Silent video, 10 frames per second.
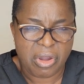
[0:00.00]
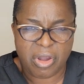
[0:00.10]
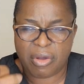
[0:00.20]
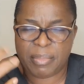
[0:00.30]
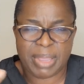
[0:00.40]

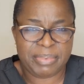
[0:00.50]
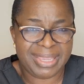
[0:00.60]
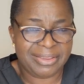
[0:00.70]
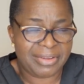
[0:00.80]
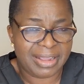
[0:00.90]
or maybe
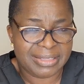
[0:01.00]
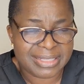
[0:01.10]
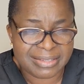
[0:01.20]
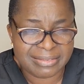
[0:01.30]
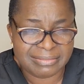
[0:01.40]

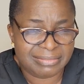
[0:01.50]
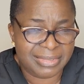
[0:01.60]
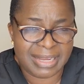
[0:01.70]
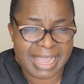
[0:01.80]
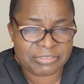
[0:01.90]

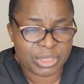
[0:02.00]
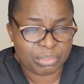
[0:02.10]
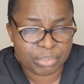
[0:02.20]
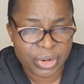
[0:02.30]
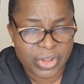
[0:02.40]
you have
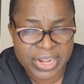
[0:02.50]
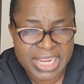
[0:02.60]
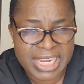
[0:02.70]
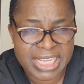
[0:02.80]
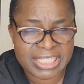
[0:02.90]
some blood
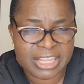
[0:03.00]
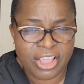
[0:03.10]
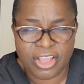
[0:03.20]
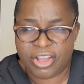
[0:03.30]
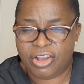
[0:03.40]
in it,
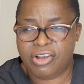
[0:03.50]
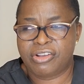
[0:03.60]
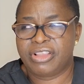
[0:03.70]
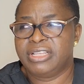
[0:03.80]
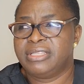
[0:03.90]
or
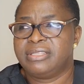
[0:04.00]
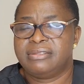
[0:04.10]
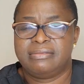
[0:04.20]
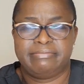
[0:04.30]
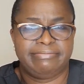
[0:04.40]

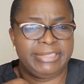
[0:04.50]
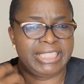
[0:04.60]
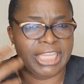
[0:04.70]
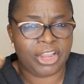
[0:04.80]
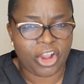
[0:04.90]
is
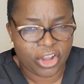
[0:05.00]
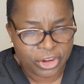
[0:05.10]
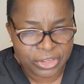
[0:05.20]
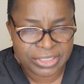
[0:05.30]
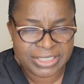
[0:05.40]
tea
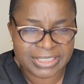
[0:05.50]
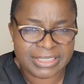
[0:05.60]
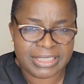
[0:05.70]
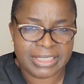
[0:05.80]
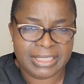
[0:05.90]
colored.
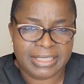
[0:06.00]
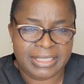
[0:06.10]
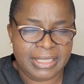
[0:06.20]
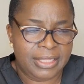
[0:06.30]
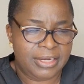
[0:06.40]

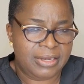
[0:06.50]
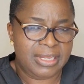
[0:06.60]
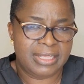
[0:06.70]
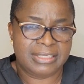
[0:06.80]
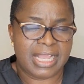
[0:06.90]

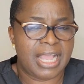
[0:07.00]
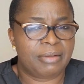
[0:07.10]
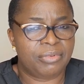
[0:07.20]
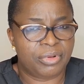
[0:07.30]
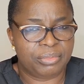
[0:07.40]
These are
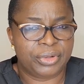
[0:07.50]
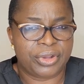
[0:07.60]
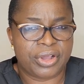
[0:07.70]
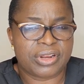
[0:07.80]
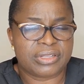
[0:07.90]
abnormal
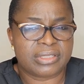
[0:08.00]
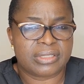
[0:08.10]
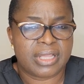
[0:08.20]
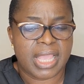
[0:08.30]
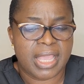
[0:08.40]
colors.
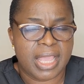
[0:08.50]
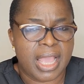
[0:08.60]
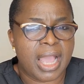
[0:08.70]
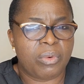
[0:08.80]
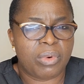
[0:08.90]

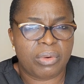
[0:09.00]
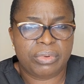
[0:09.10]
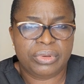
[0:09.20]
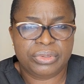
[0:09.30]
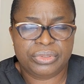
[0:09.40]
And what will
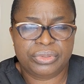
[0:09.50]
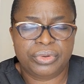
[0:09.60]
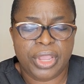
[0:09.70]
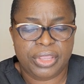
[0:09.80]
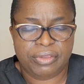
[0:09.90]
you do
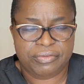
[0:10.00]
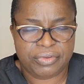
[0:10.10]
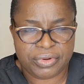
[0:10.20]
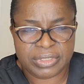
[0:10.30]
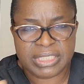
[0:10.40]
if you
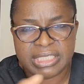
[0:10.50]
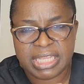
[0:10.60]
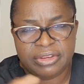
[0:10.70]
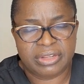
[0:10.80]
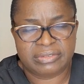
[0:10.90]
notice
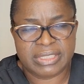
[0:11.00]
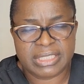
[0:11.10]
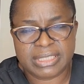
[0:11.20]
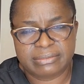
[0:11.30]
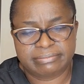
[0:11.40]
any of
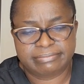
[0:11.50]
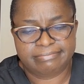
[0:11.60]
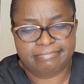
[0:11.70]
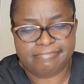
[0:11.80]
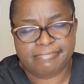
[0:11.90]
this?
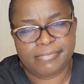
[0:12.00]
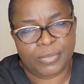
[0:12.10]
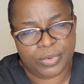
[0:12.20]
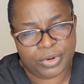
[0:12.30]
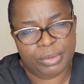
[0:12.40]

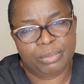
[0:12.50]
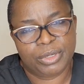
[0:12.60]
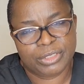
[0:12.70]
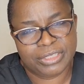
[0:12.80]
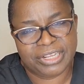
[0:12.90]

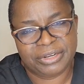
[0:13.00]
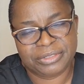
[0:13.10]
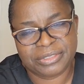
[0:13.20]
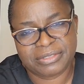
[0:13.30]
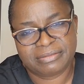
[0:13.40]
Report to your
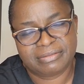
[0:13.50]
nurse.